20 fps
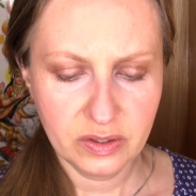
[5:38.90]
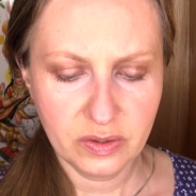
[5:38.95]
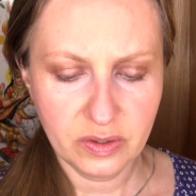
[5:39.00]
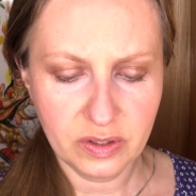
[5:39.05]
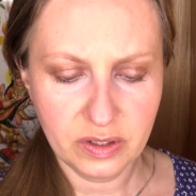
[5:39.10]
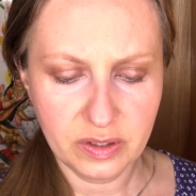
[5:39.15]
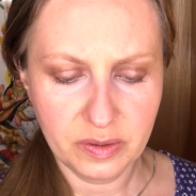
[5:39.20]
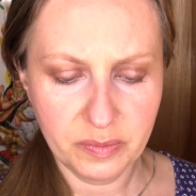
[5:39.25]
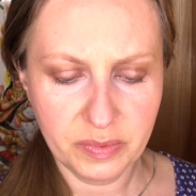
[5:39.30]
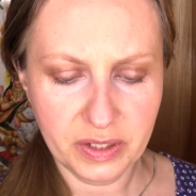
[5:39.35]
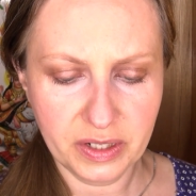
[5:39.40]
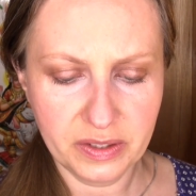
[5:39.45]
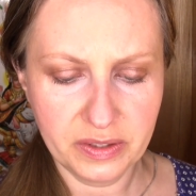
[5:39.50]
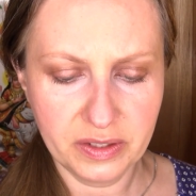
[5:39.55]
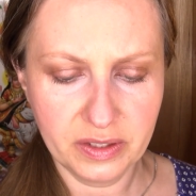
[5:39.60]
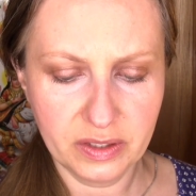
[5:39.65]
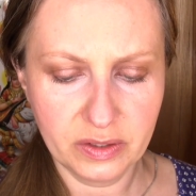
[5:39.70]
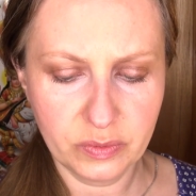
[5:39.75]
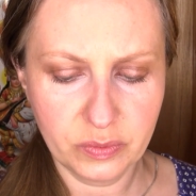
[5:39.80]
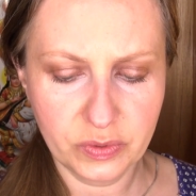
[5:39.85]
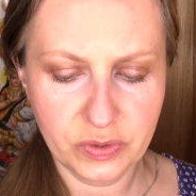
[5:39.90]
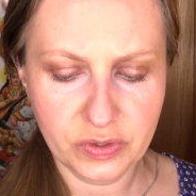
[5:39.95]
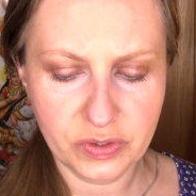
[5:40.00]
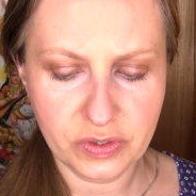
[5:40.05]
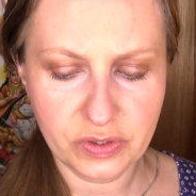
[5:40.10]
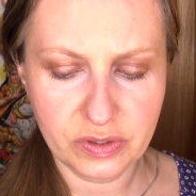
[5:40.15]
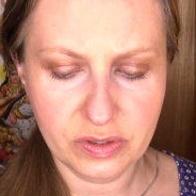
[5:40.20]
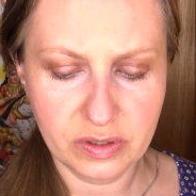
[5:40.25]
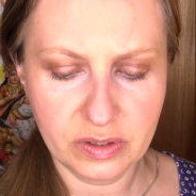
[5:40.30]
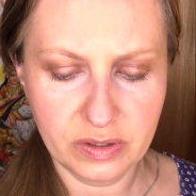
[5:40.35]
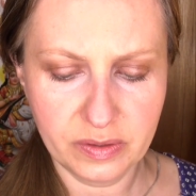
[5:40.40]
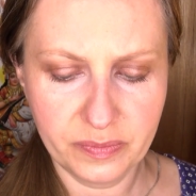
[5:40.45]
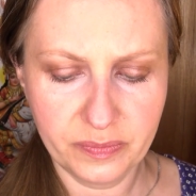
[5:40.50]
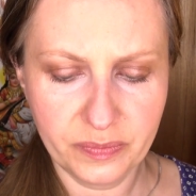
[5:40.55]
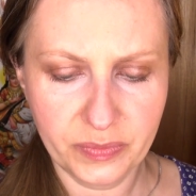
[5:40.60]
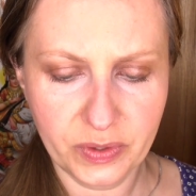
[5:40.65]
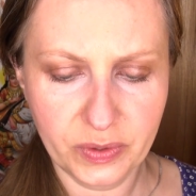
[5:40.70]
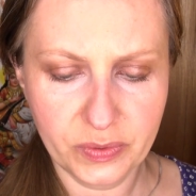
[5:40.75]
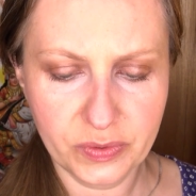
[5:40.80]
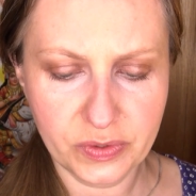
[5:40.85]
But I think it was
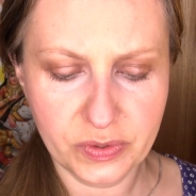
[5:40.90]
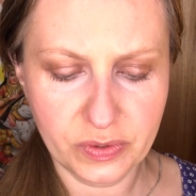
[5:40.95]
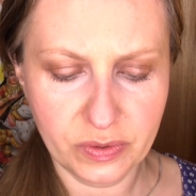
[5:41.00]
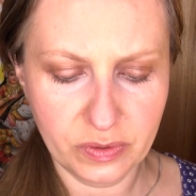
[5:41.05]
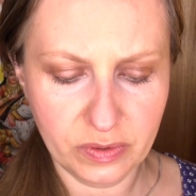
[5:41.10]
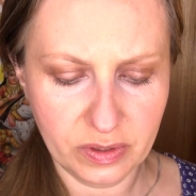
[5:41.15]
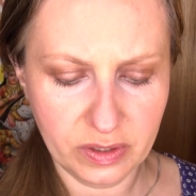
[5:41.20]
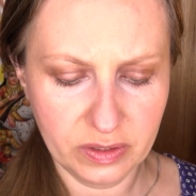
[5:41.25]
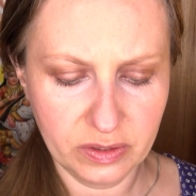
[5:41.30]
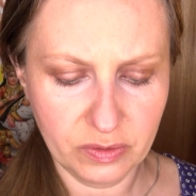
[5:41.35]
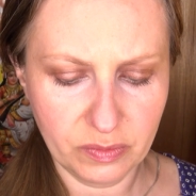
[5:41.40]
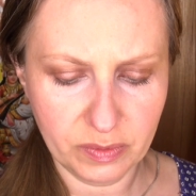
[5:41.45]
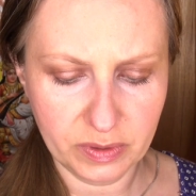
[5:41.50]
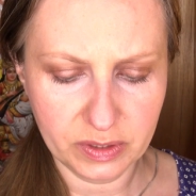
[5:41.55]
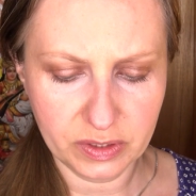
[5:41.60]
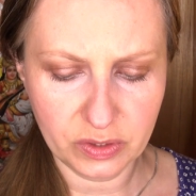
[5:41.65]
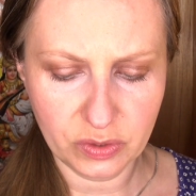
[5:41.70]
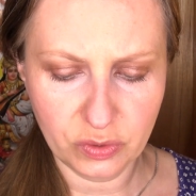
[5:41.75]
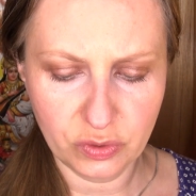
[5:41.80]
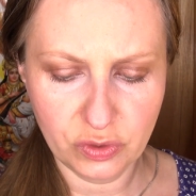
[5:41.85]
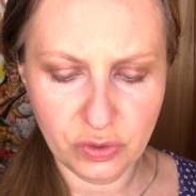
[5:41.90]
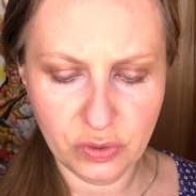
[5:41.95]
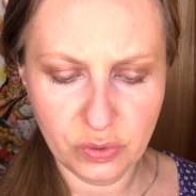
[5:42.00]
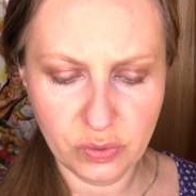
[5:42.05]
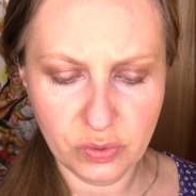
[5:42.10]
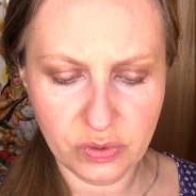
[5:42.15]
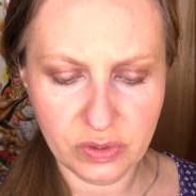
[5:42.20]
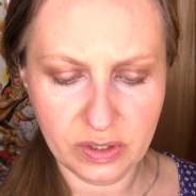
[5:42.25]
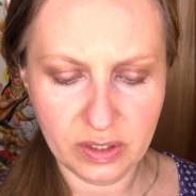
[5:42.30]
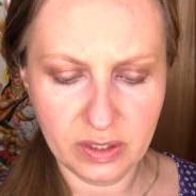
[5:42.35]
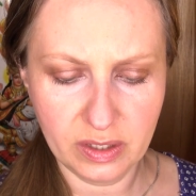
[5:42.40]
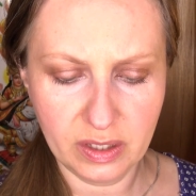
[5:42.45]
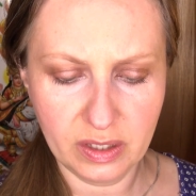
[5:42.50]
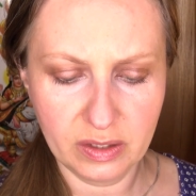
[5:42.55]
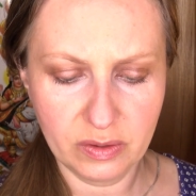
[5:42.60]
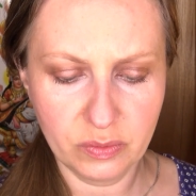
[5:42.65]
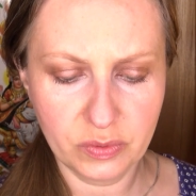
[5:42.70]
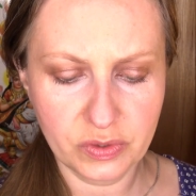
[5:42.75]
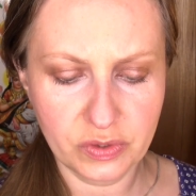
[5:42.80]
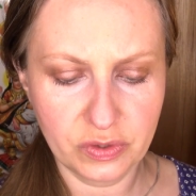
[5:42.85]
also either Monday or Tuesday. Yeah,
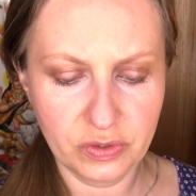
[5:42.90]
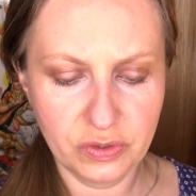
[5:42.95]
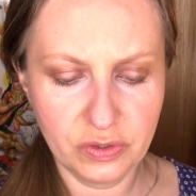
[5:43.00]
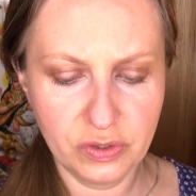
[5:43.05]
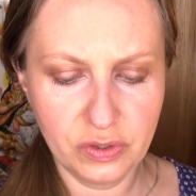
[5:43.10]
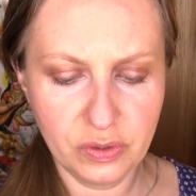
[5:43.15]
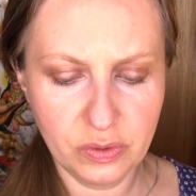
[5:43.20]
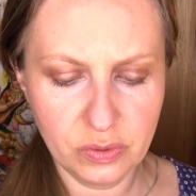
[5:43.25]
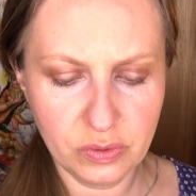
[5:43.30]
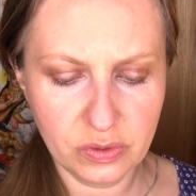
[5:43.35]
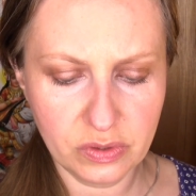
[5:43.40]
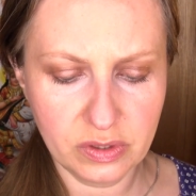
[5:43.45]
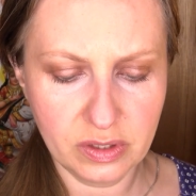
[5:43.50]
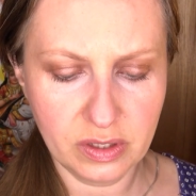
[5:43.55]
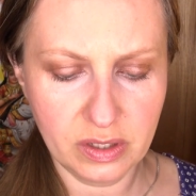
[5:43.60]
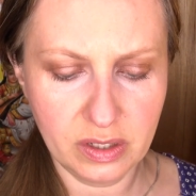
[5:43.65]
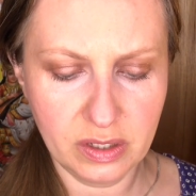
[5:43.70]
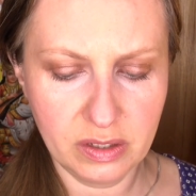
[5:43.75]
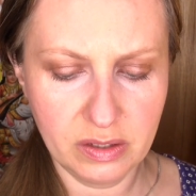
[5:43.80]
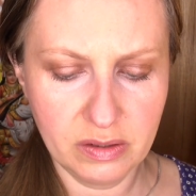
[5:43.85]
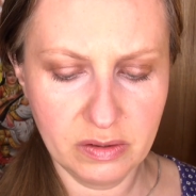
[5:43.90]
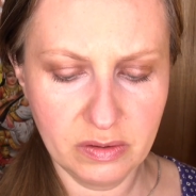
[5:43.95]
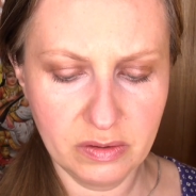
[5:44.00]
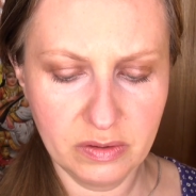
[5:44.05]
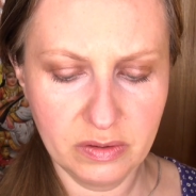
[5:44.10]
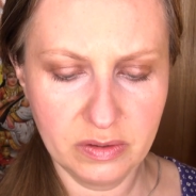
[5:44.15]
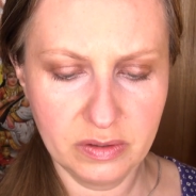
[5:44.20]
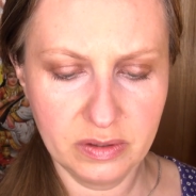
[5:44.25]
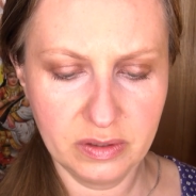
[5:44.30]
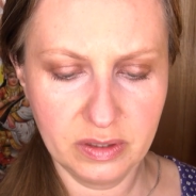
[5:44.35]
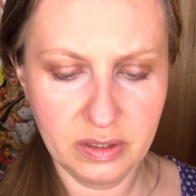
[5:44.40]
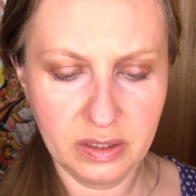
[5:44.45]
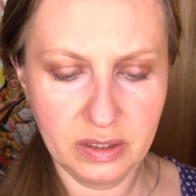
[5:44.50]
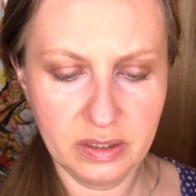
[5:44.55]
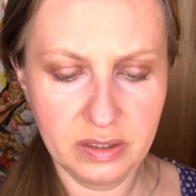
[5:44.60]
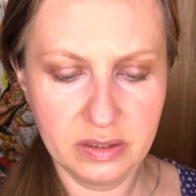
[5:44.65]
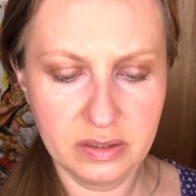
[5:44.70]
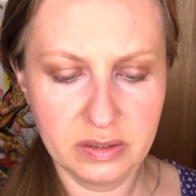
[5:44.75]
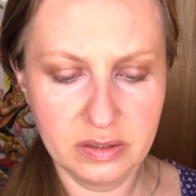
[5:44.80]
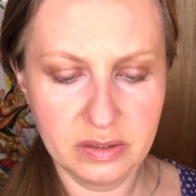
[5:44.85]
it was on Tuesday,
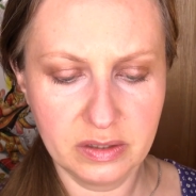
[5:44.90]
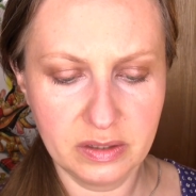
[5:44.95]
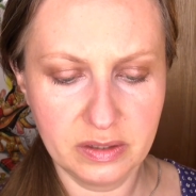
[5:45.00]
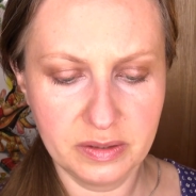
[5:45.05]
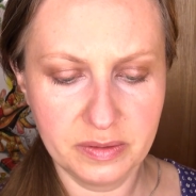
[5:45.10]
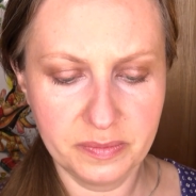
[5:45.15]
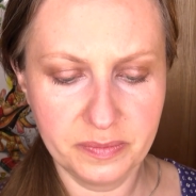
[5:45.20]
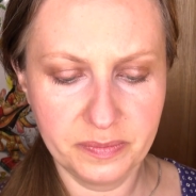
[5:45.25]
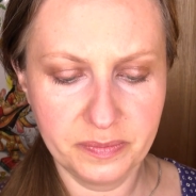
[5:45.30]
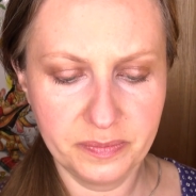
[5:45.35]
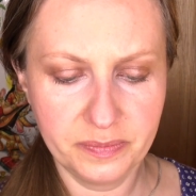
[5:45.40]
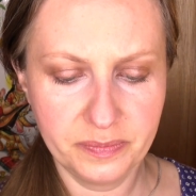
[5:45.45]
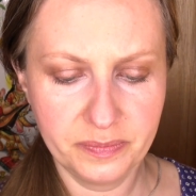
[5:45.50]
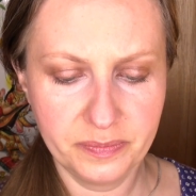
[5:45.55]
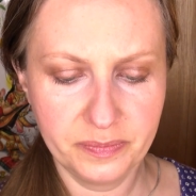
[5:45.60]
and I